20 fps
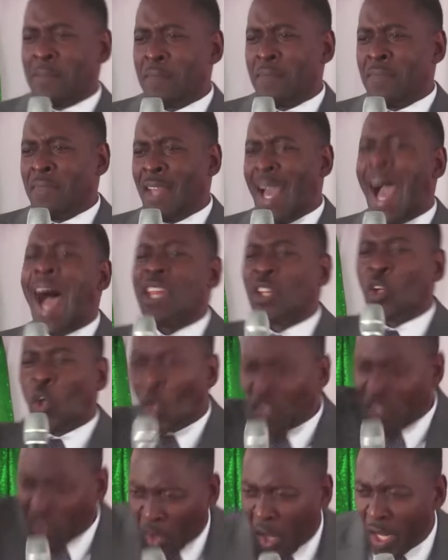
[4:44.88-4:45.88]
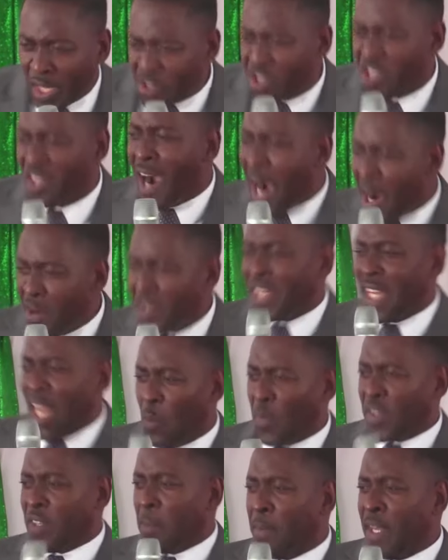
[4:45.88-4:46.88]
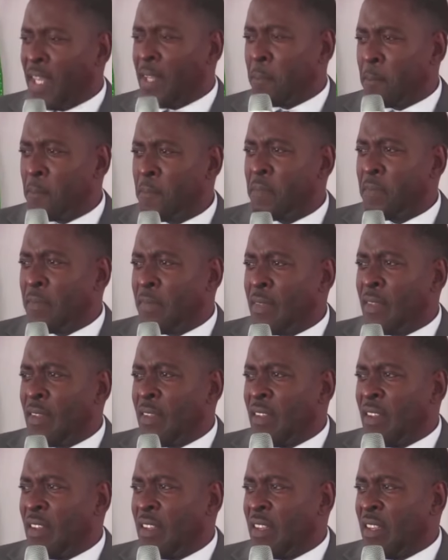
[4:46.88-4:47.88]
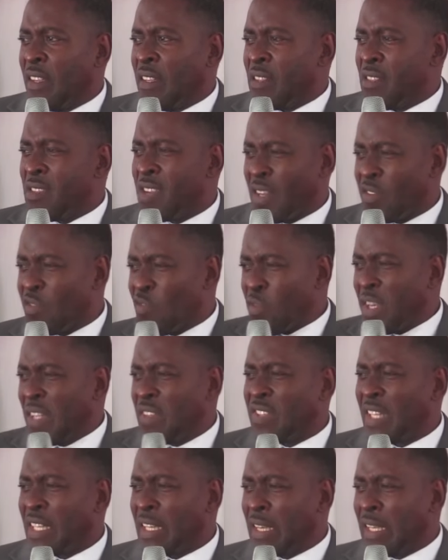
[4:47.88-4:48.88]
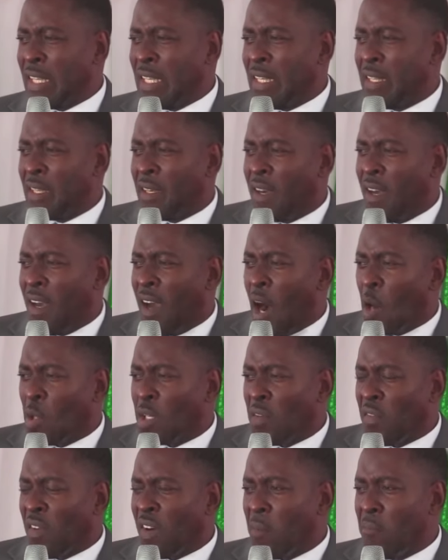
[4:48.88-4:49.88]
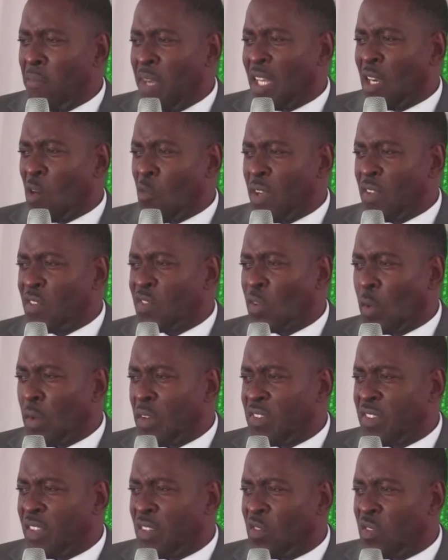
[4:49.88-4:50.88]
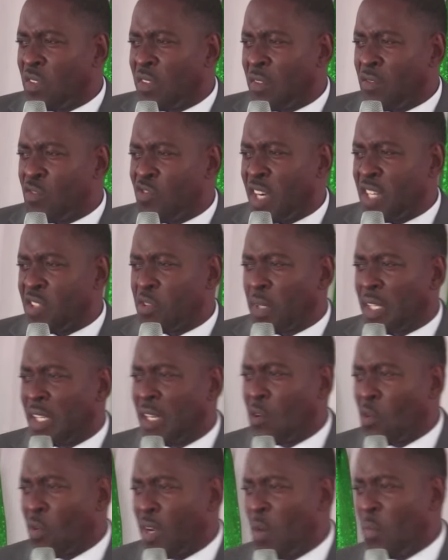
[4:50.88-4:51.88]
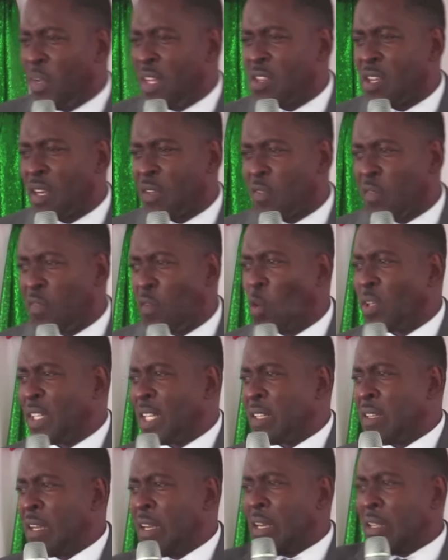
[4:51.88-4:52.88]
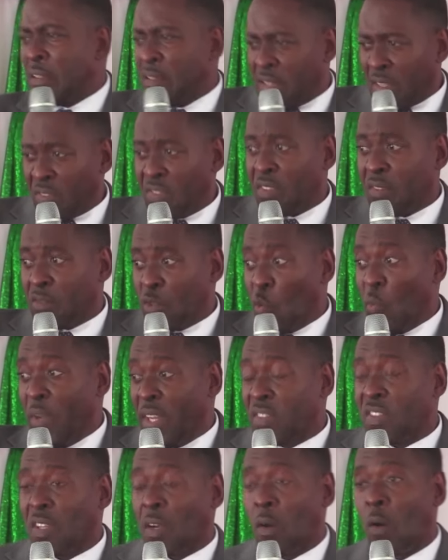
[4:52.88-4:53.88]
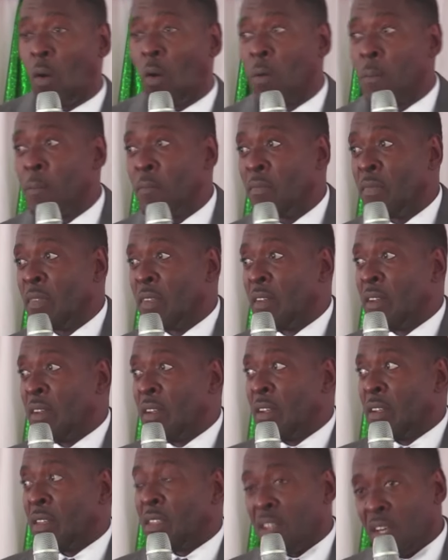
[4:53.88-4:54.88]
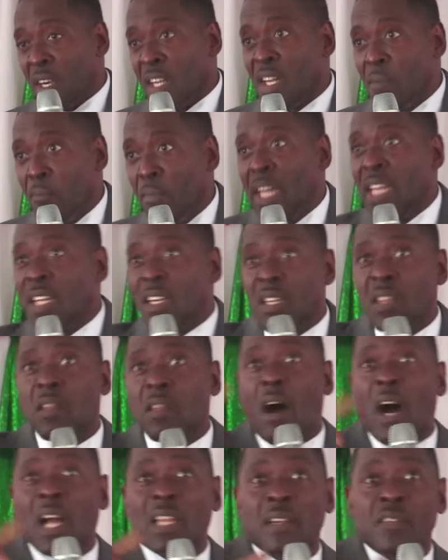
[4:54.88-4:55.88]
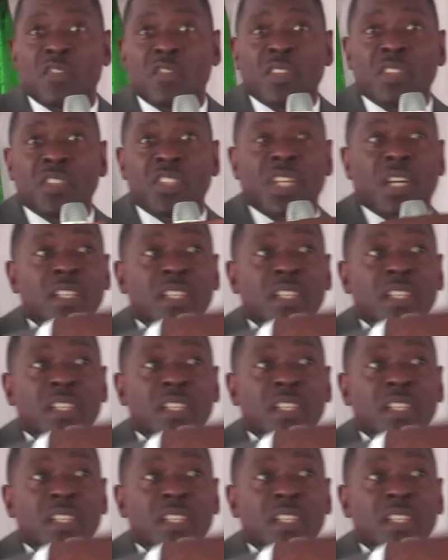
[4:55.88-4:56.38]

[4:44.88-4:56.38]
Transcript: and good culture. Are you there with me? And just recently, out of our meager resources, the treasurer will agree, we just voted just 2 weeks ago $30 million to churches